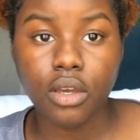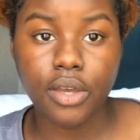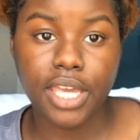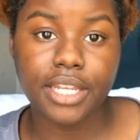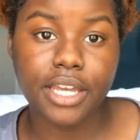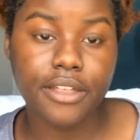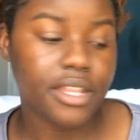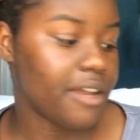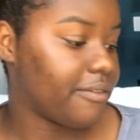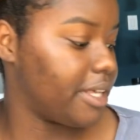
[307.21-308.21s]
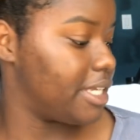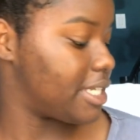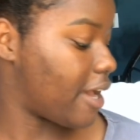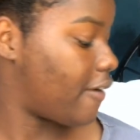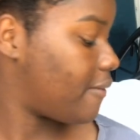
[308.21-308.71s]
Okay, now that I've laid
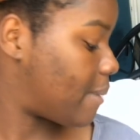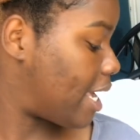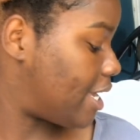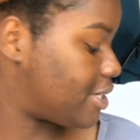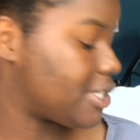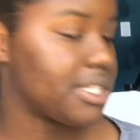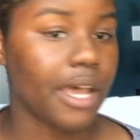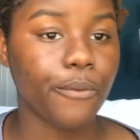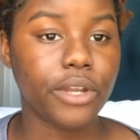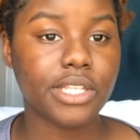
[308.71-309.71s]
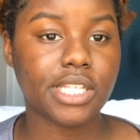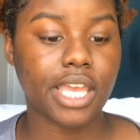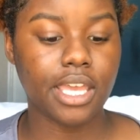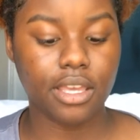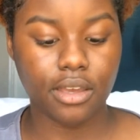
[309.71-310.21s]
down my edges, I'm going to
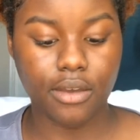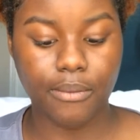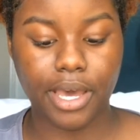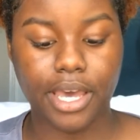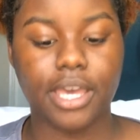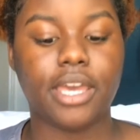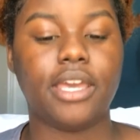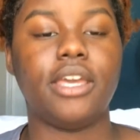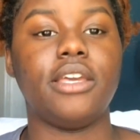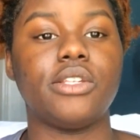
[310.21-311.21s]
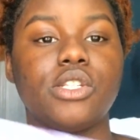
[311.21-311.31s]
take my